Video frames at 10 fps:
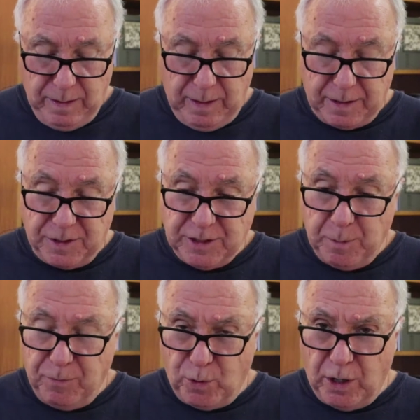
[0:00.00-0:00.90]
Like I
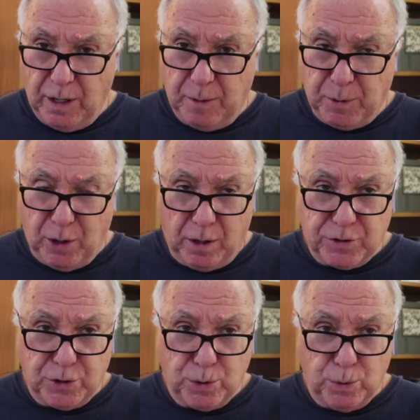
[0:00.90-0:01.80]
said before, I
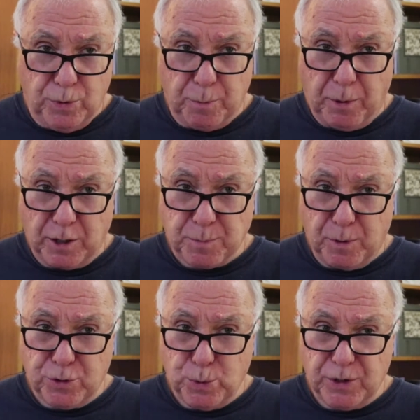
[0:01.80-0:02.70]
belong to the
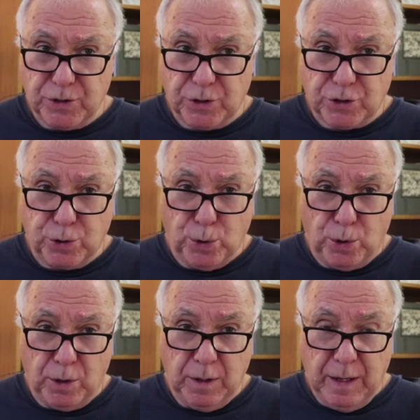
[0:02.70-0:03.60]
Prosperos, which is a
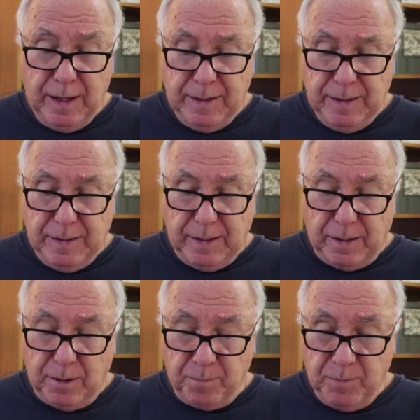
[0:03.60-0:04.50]
school
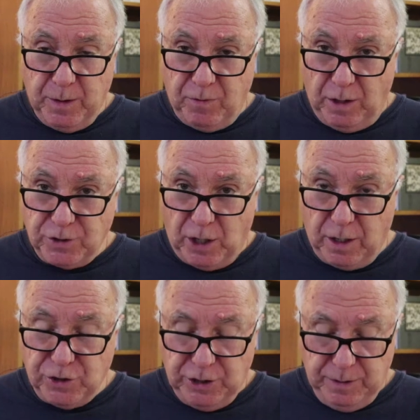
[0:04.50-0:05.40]
of
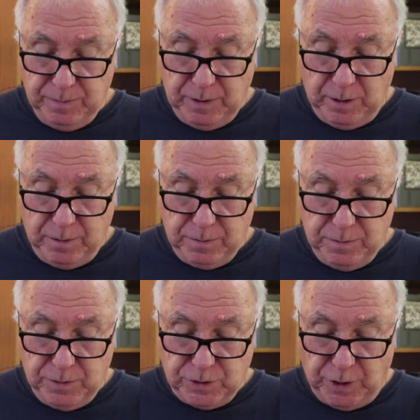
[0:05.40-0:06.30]
ontology,
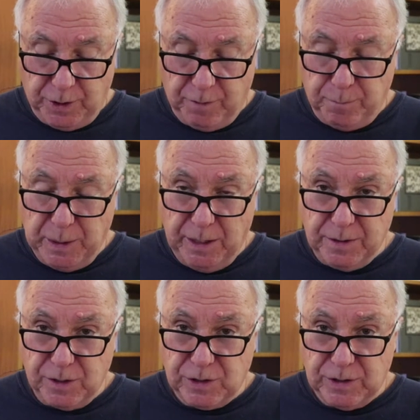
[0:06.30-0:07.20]
study of
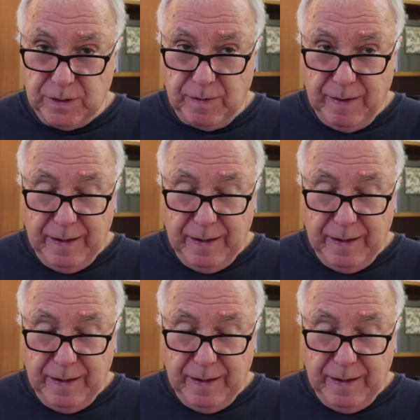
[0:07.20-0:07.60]
beingness.